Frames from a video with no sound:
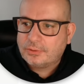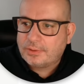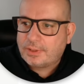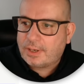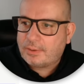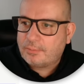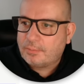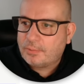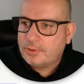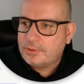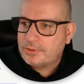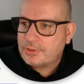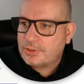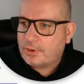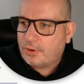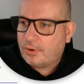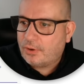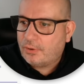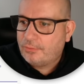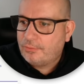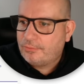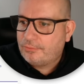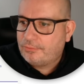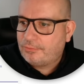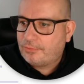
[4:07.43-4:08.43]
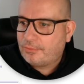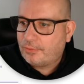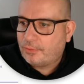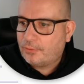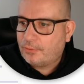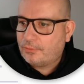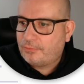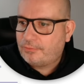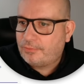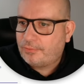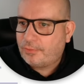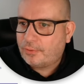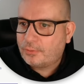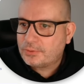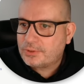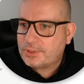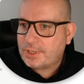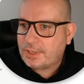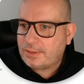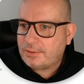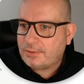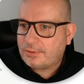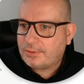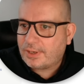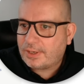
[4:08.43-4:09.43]
That one's on for
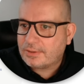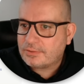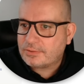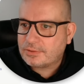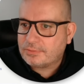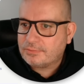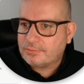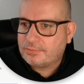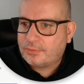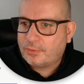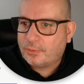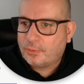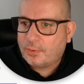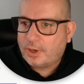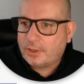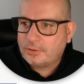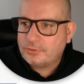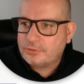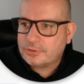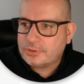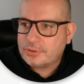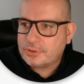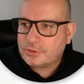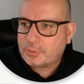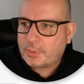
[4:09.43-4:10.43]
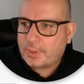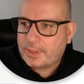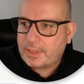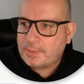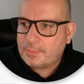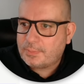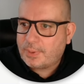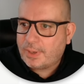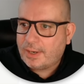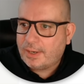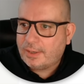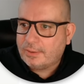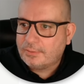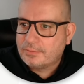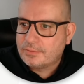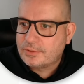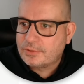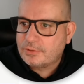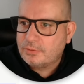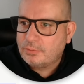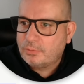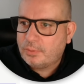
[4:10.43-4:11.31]
£14,420,